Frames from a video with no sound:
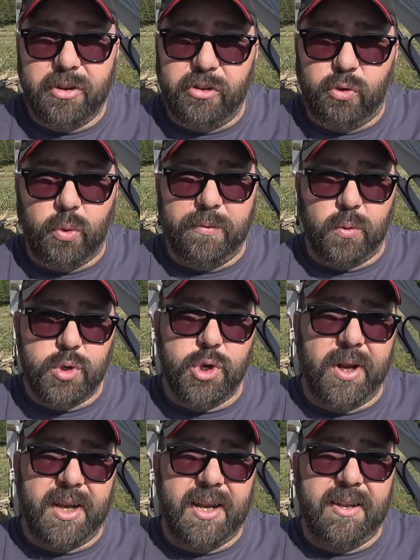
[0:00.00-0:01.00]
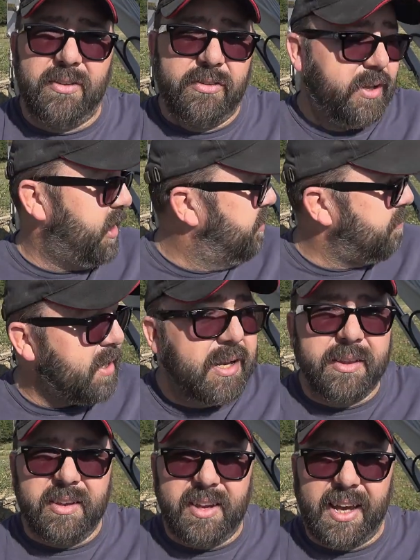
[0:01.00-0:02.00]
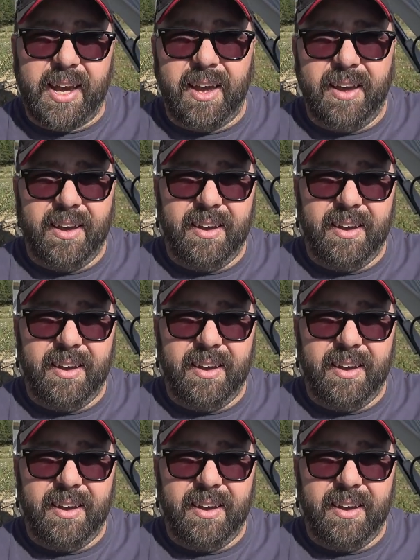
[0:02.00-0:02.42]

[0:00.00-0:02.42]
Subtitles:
to the swivel joint in the middle of the digger.